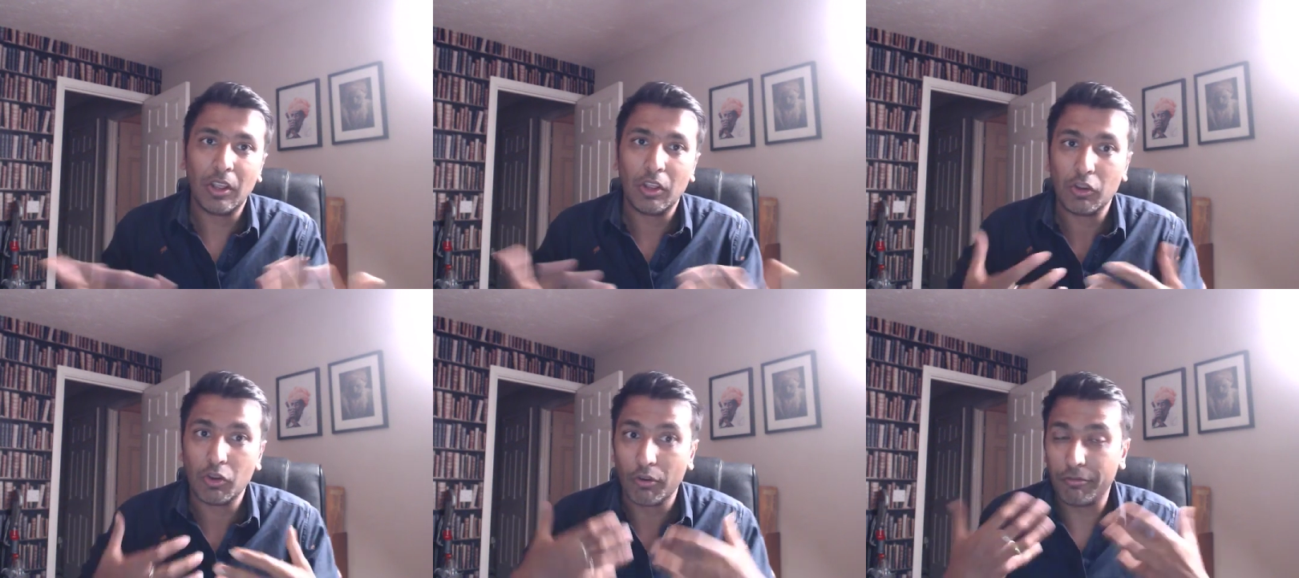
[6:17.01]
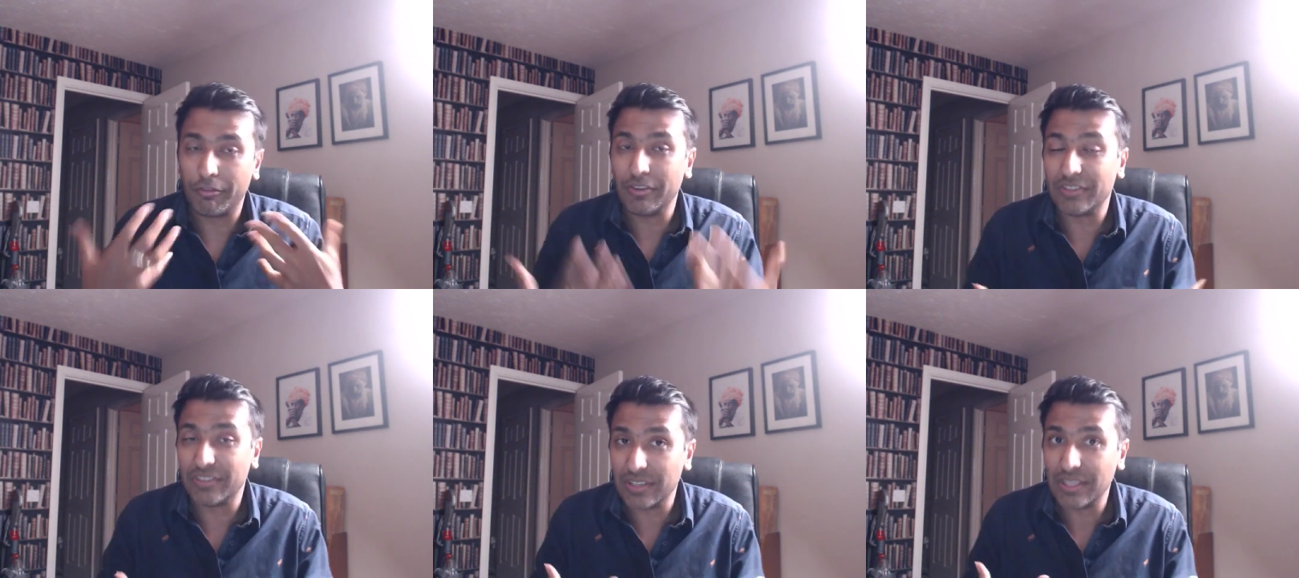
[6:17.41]
your
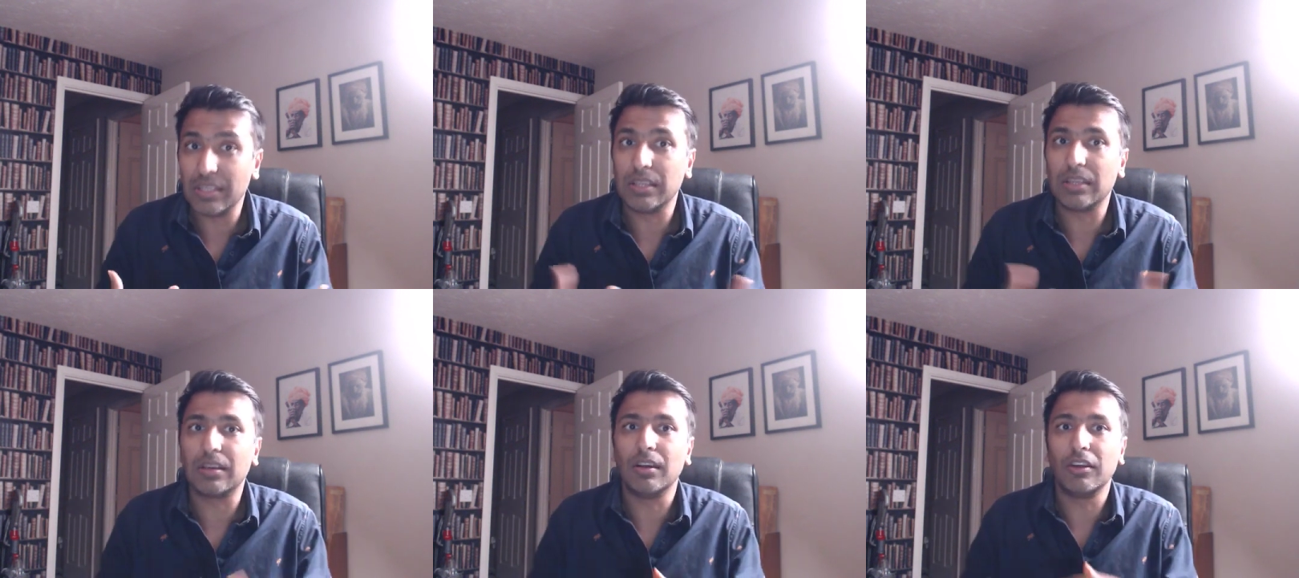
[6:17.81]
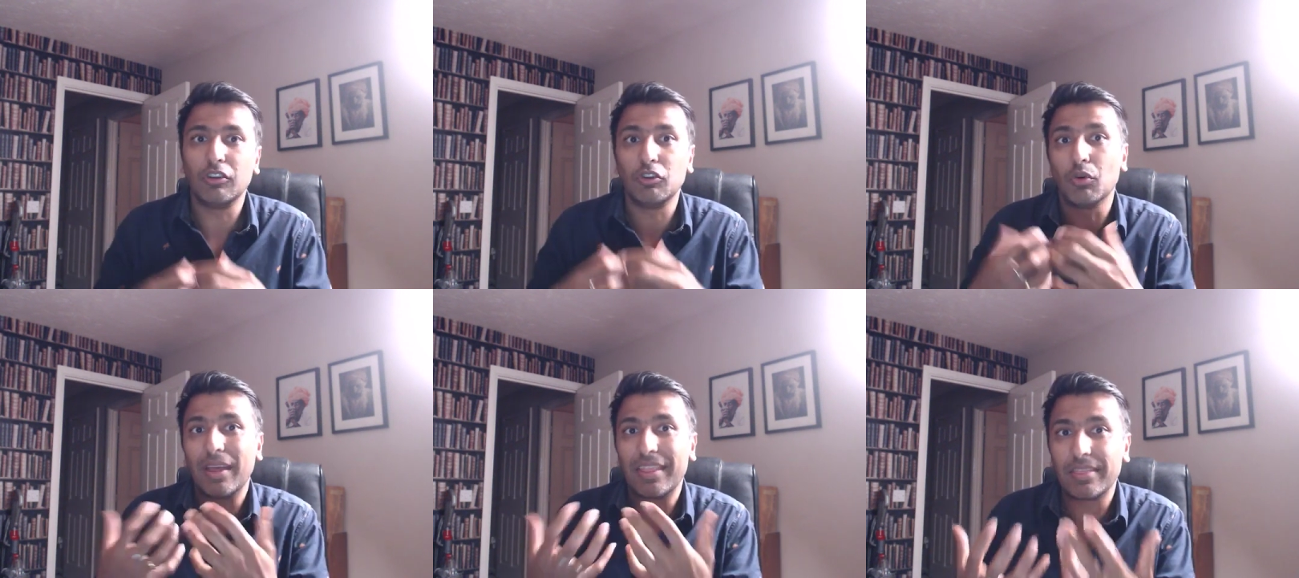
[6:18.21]
physique
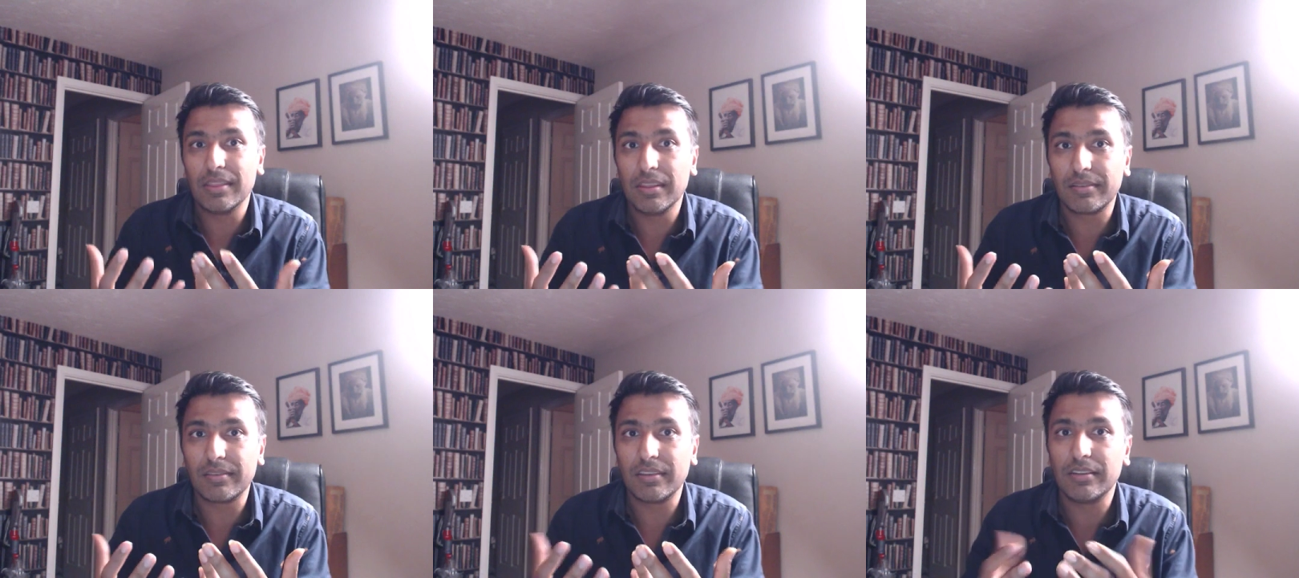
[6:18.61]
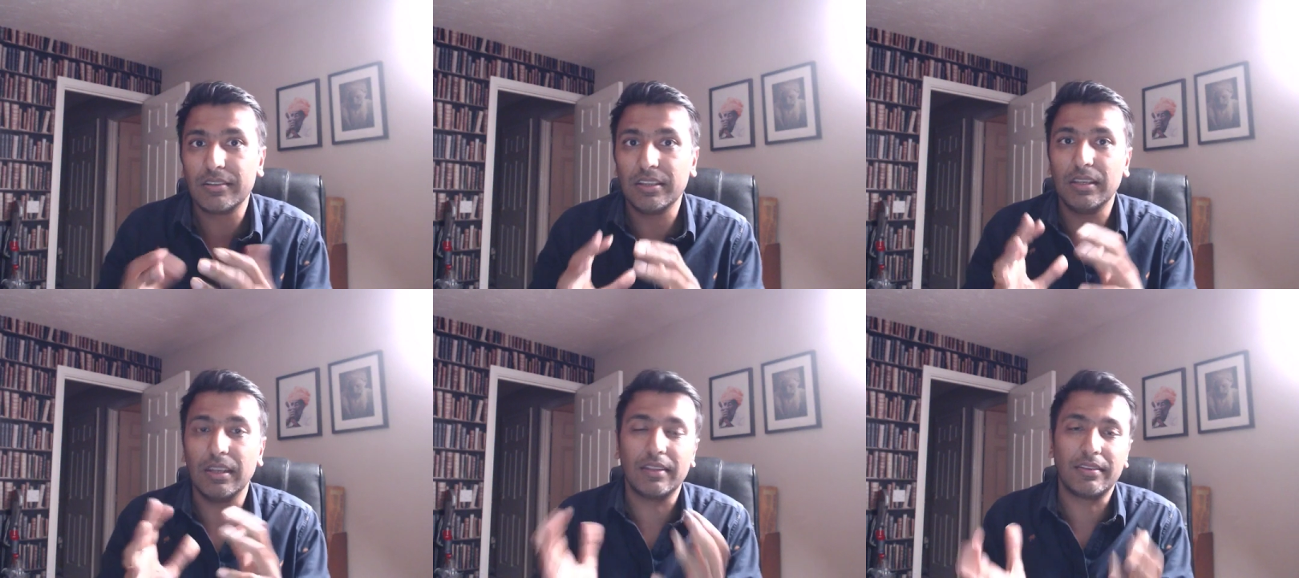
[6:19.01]
your
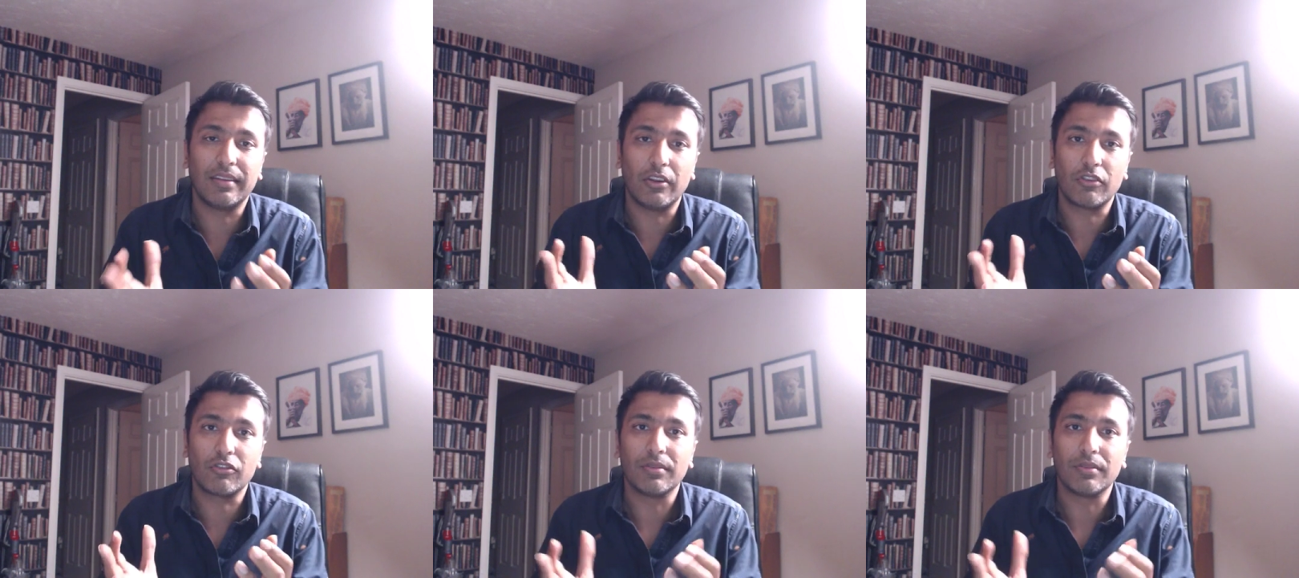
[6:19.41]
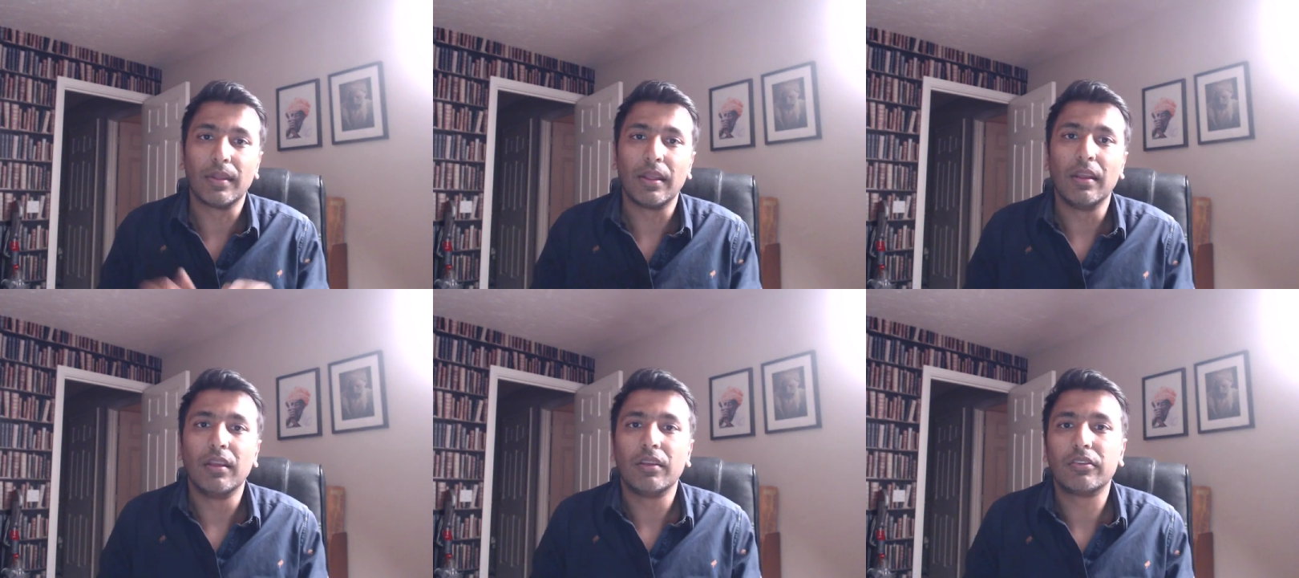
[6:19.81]
ethnicity etc
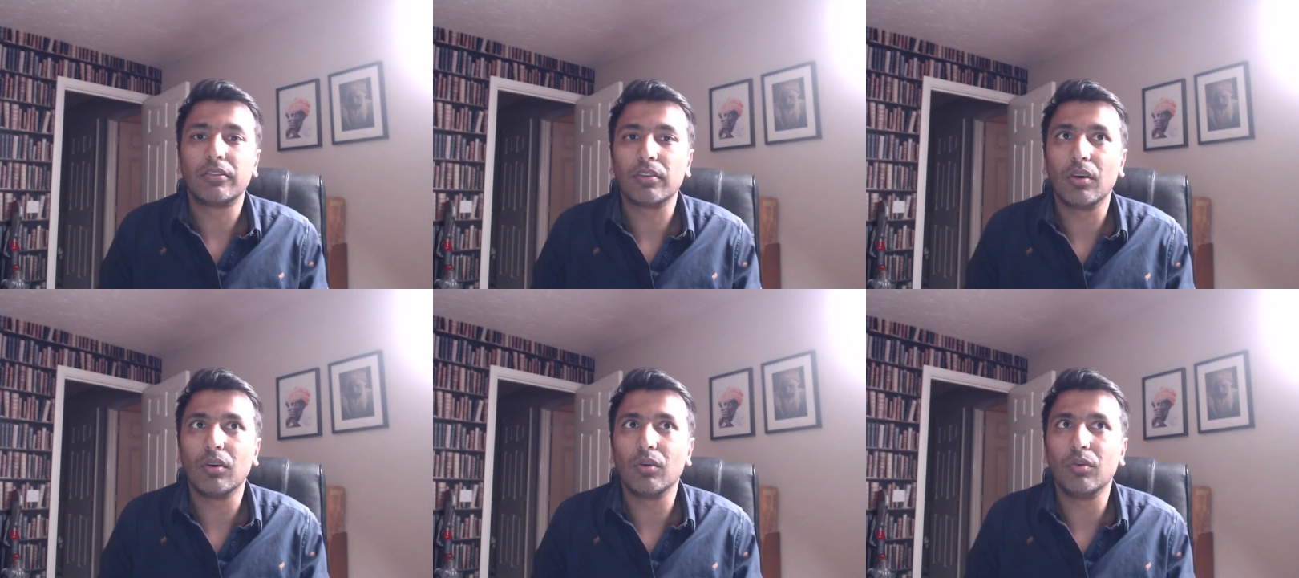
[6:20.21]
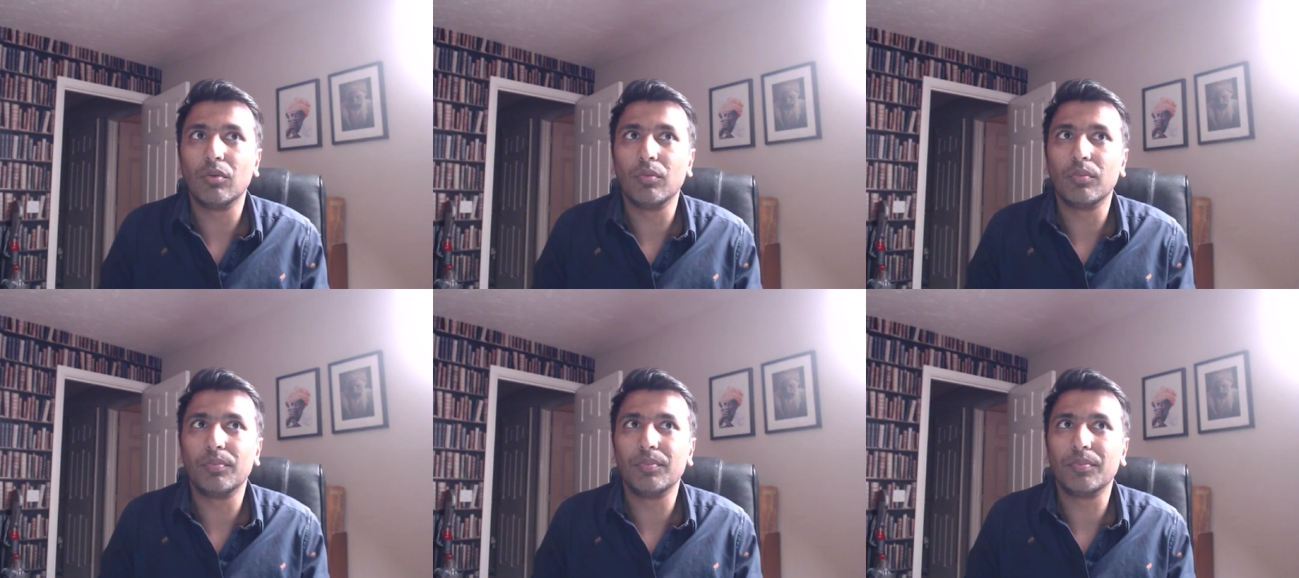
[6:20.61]

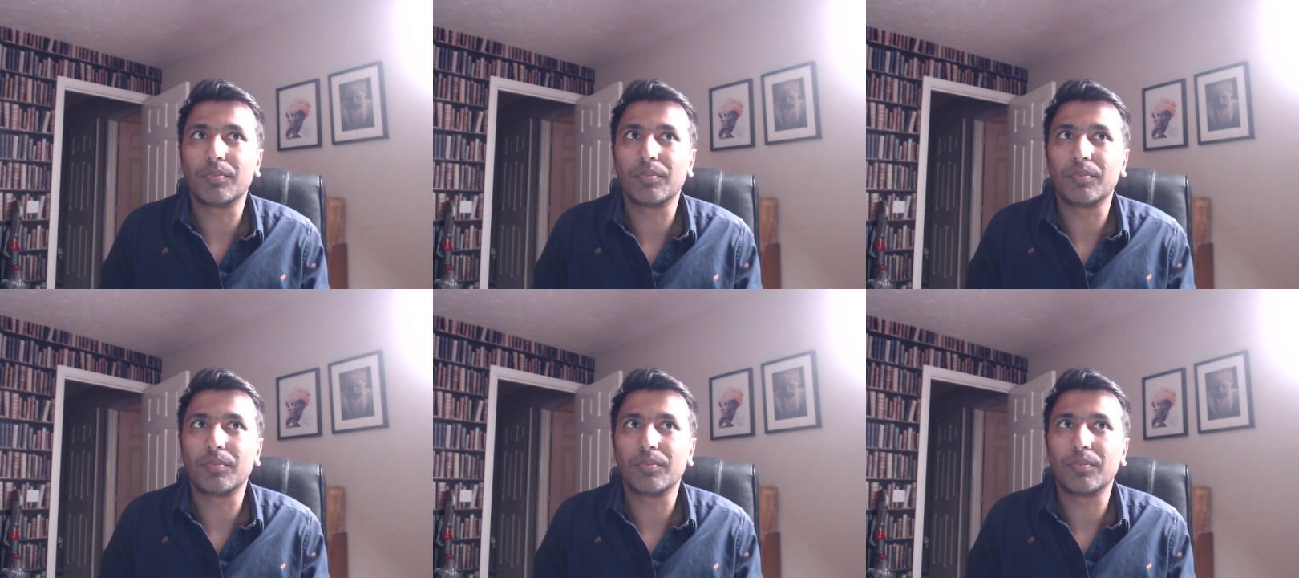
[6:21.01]
so